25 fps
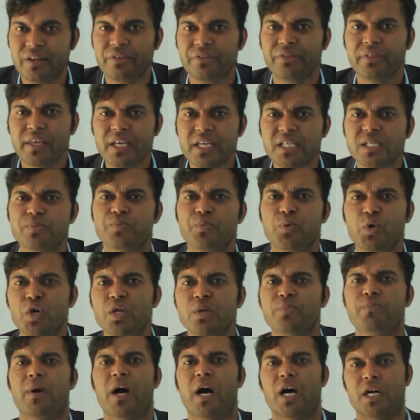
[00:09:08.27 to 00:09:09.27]
These
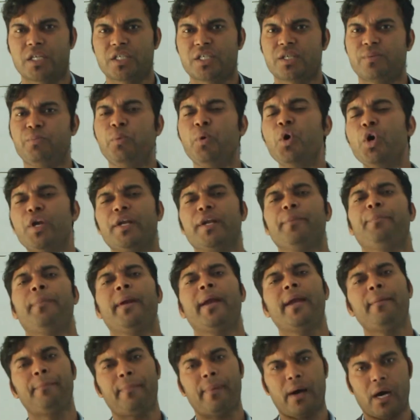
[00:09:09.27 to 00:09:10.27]
4 parts, 4
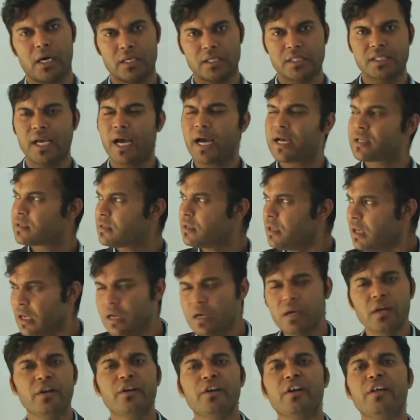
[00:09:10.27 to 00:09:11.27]
different parts has
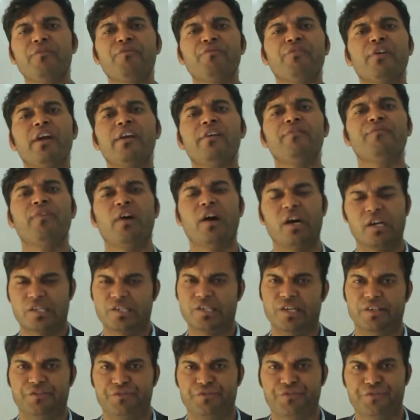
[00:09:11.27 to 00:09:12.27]
the different
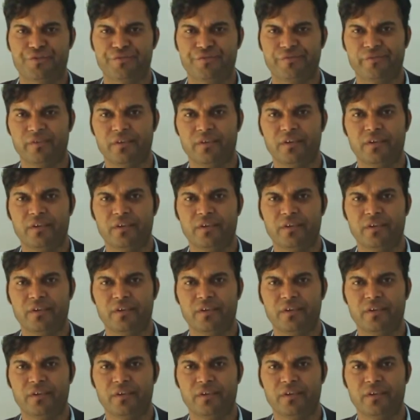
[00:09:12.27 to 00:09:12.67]
functions.